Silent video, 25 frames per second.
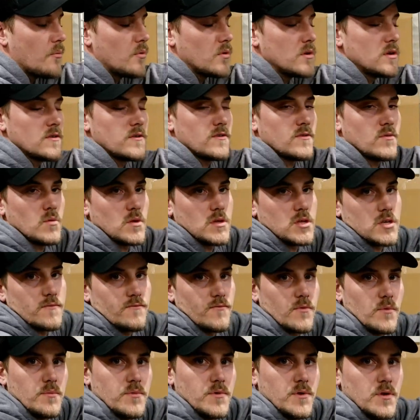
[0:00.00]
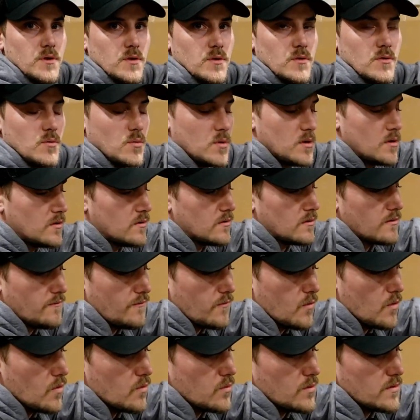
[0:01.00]
when you're switching from two-wheel to
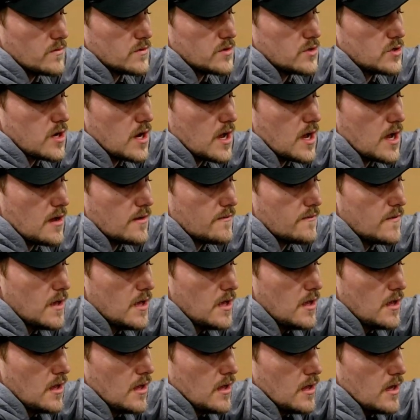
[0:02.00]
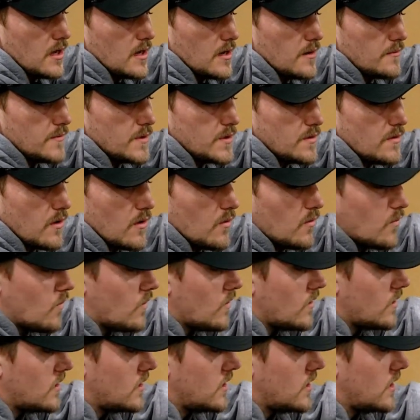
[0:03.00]
four-wheel drive. You don't
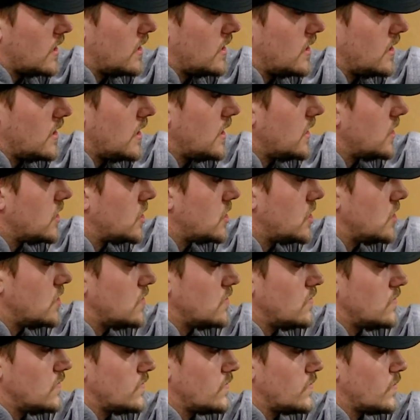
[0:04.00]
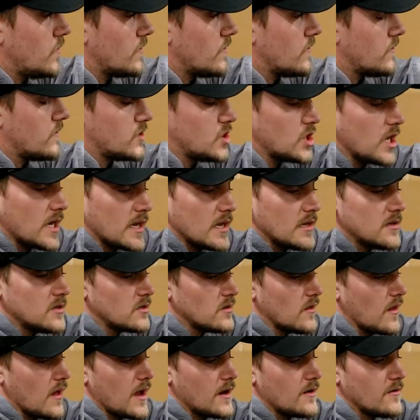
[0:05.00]
want any issues with the check
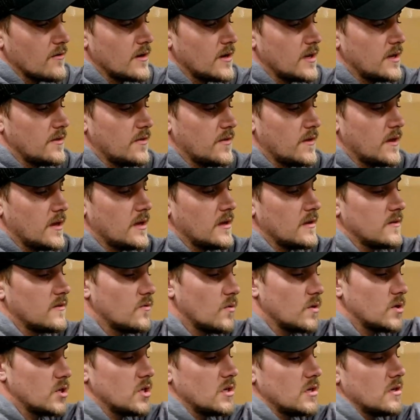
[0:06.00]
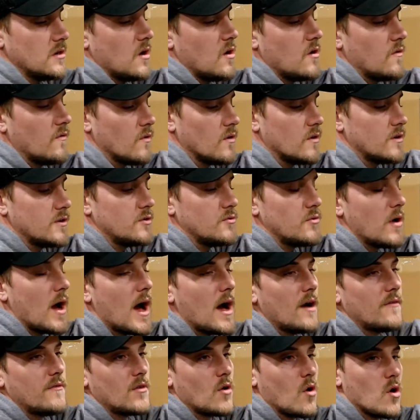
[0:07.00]
engine light or anything. Switching it over in too
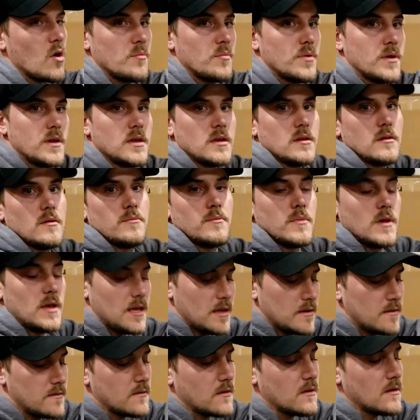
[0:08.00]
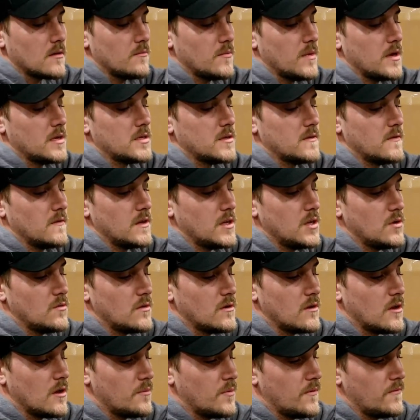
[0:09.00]
high of an RPM is going to mess the
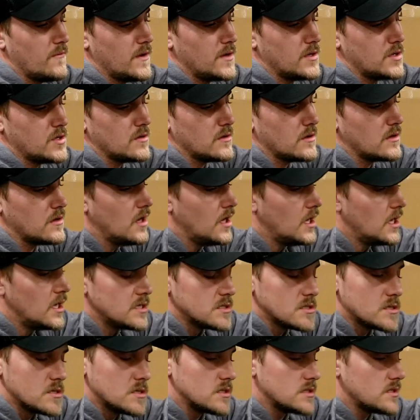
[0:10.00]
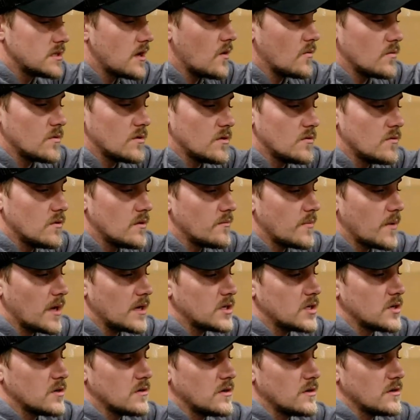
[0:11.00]
unit up eventually. So just don't do it.
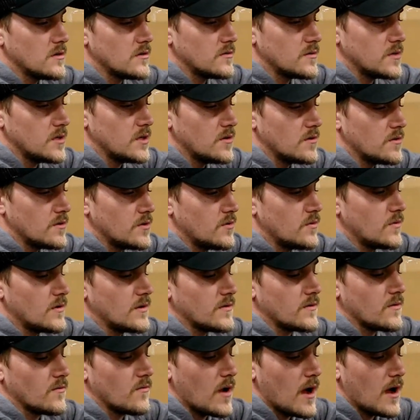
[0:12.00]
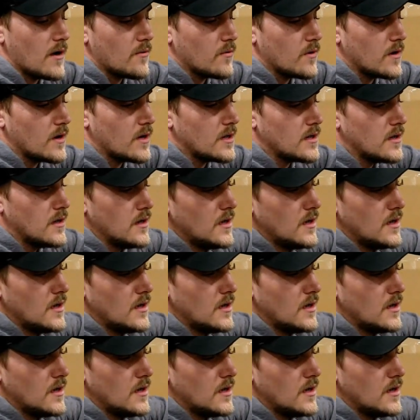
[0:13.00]
Make sure you're doing it the right way.